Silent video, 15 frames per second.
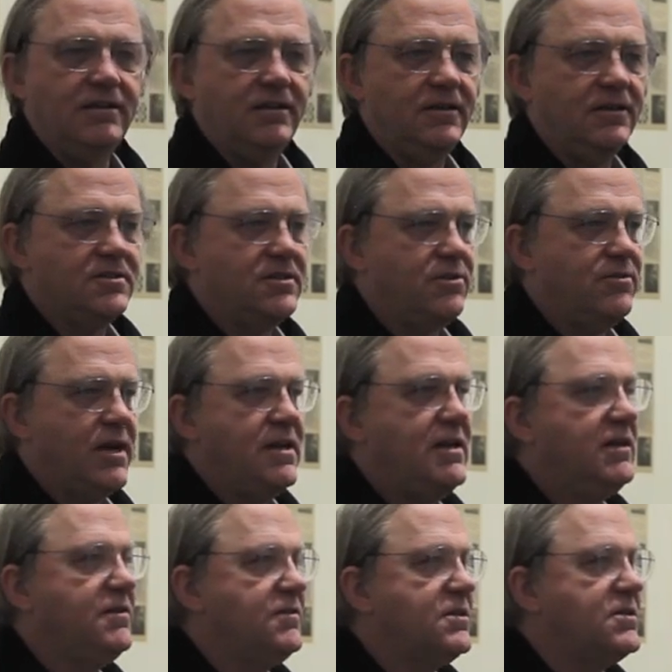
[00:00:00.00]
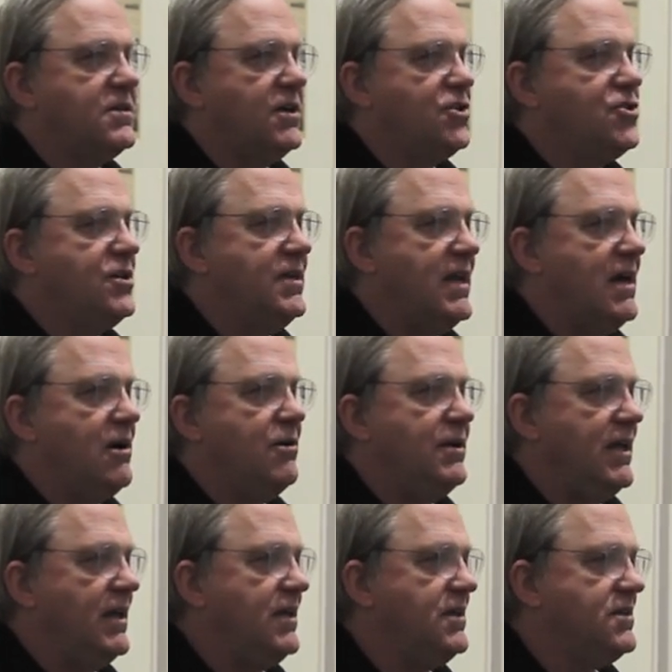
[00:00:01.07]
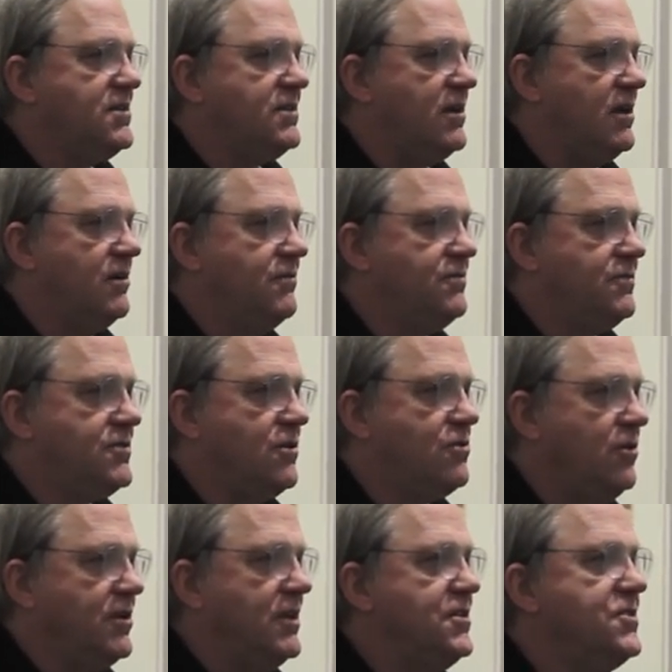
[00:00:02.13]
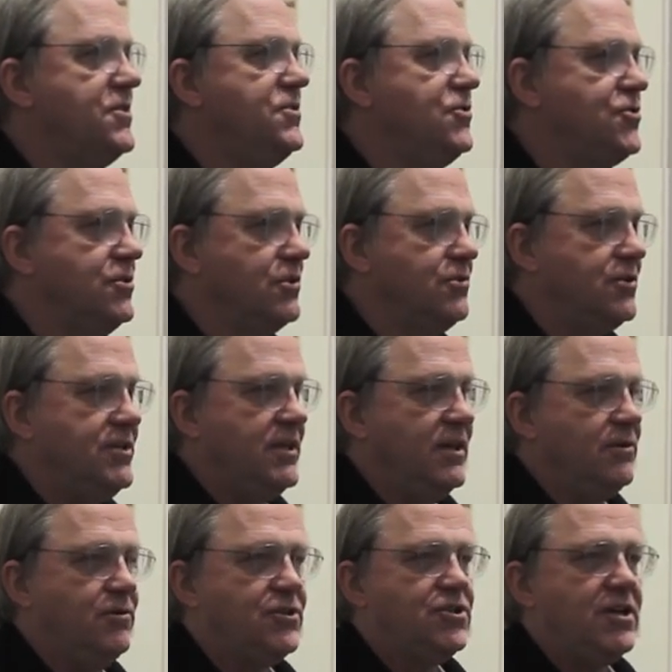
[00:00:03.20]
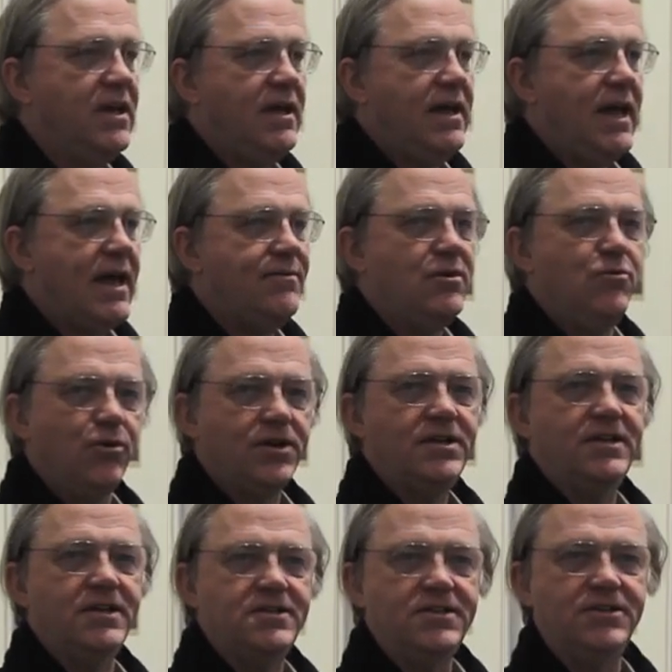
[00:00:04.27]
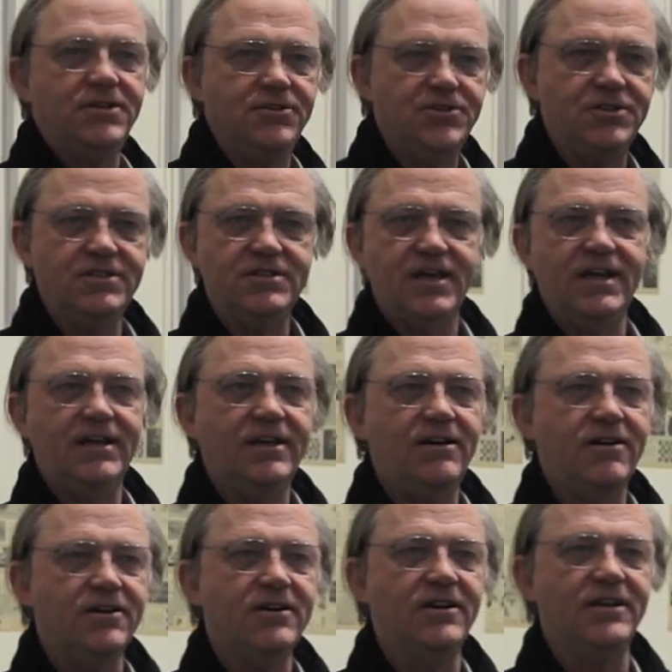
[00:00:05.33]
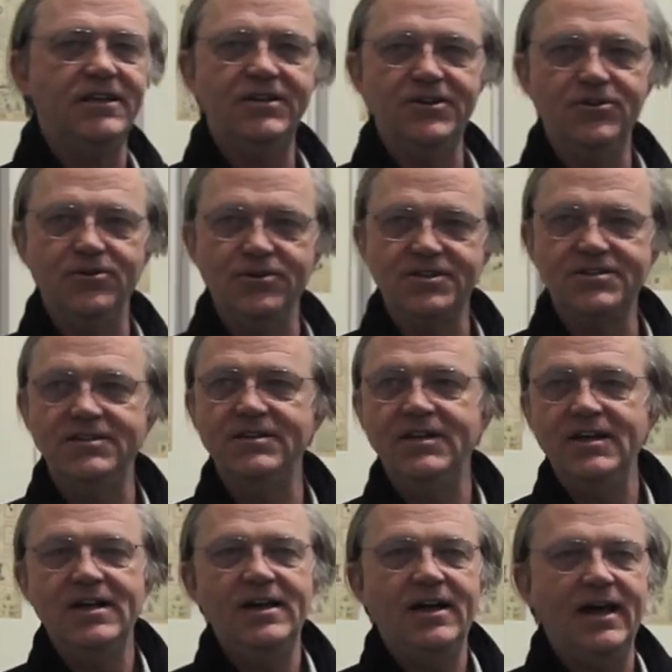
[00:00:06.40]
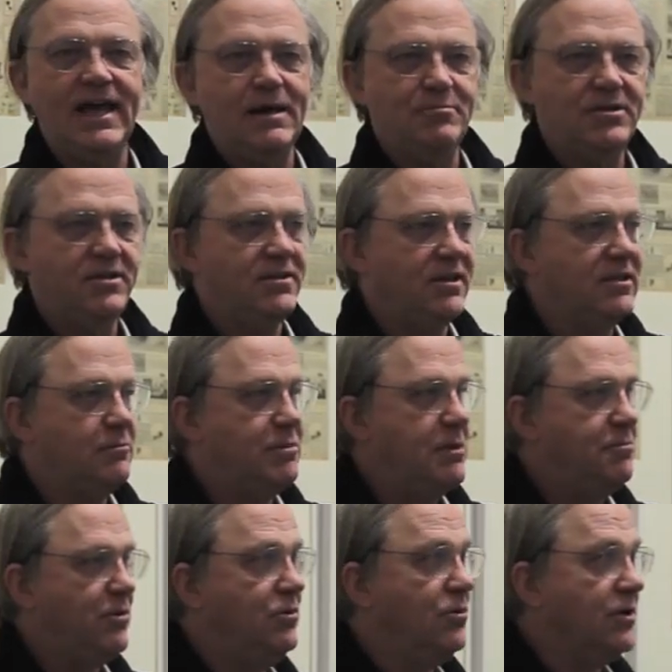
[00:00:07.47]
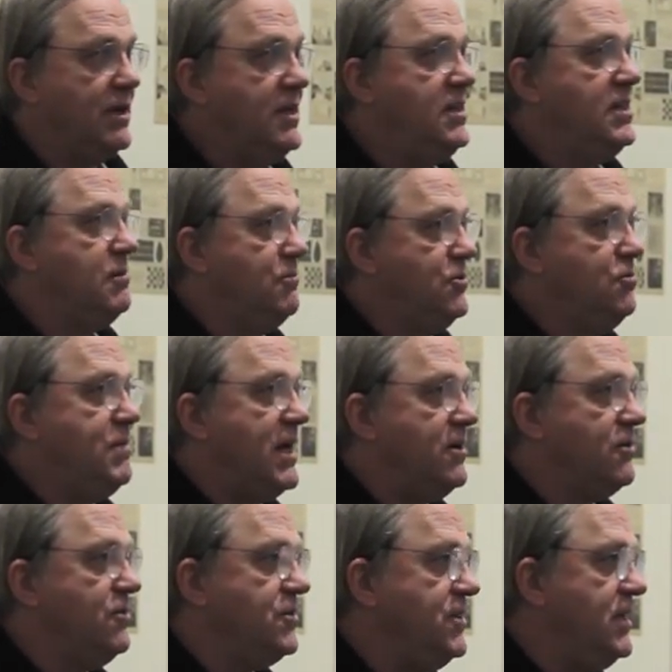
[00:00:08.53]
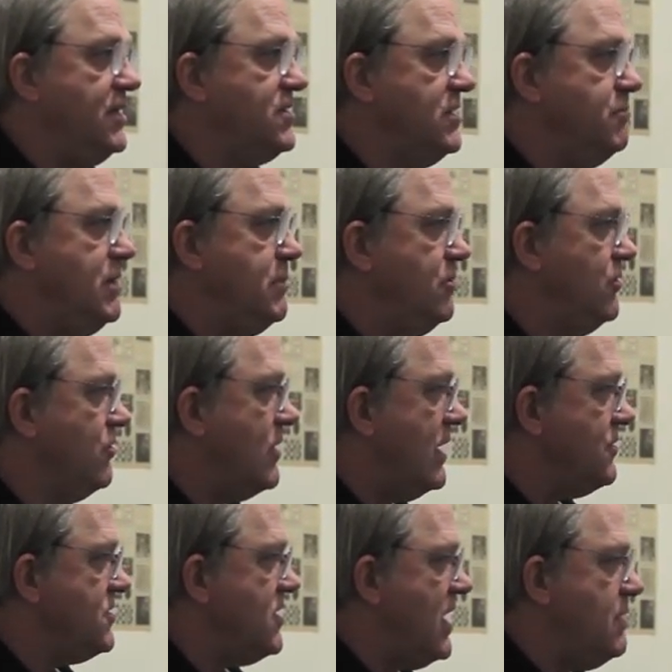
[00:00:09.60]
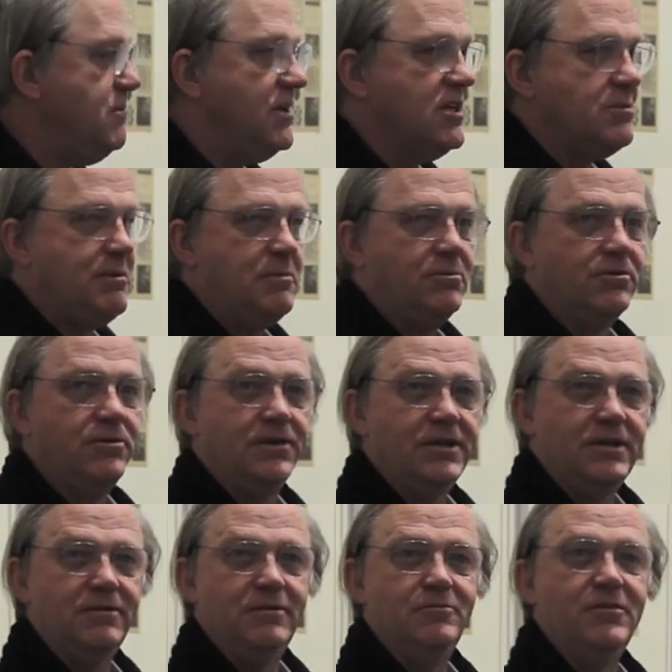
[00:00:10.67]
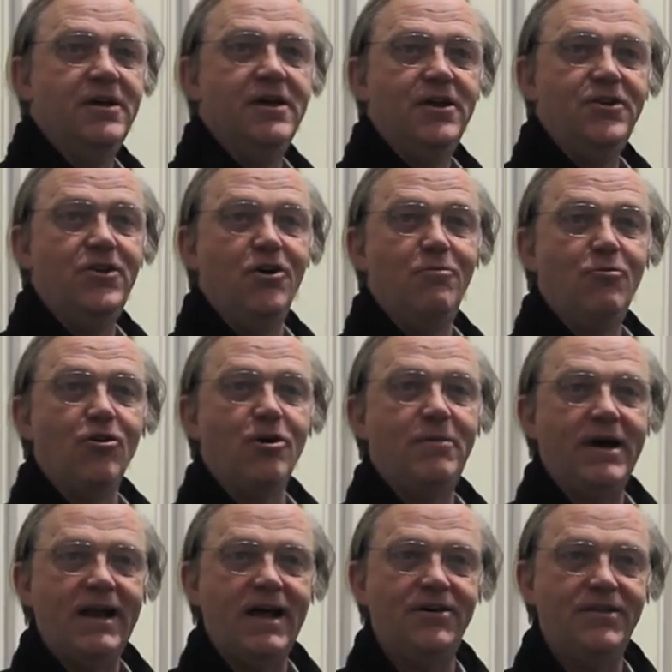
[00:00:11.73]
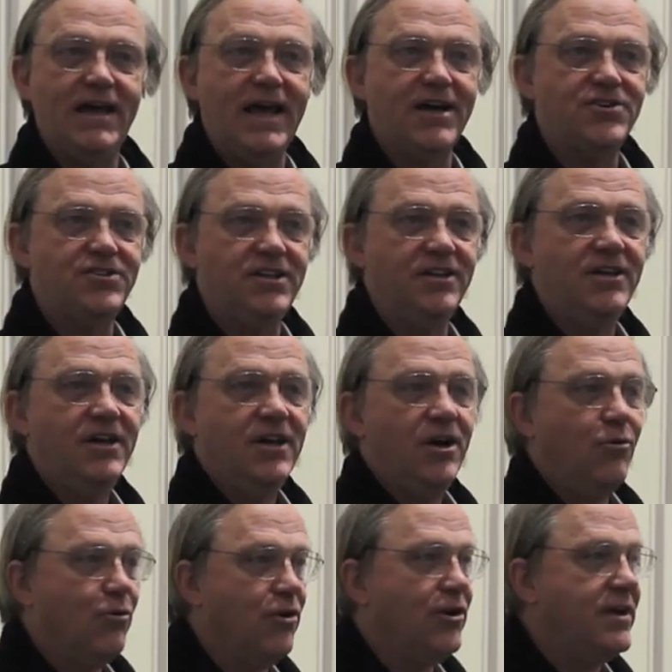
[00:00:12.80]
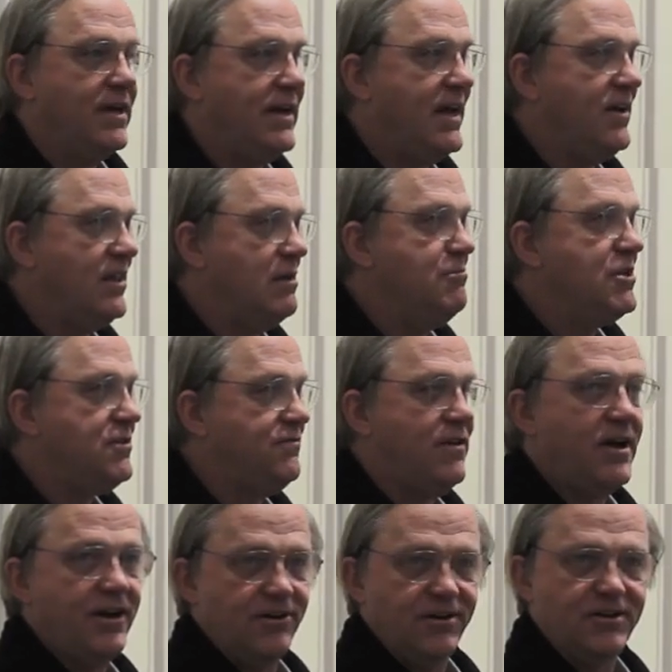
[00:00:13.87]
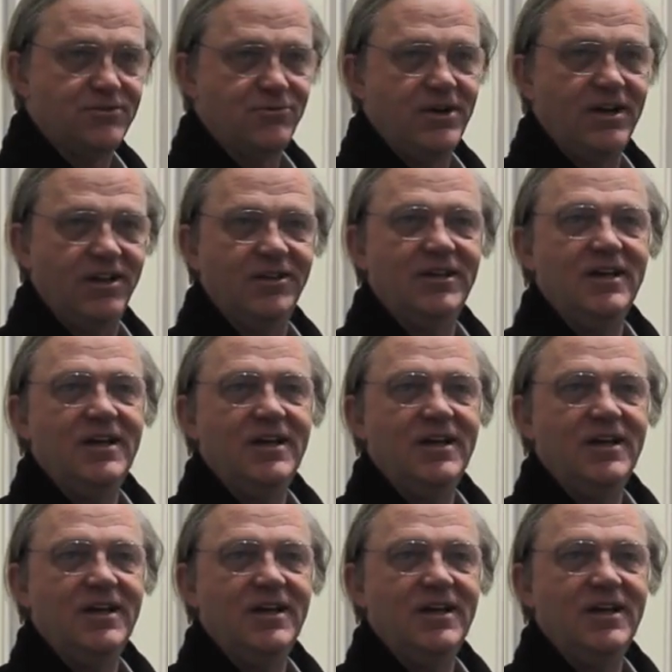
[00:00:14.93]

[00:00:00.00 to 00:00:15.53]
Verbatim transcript: there's a great deal of discussion nowadays of so-called institutional critique, which, having worked in institutions, I heartily endorse. I happen to think that people who are in them do better critiques than people who are outside because people who are in them know more about how they actually work and how they misfire as well.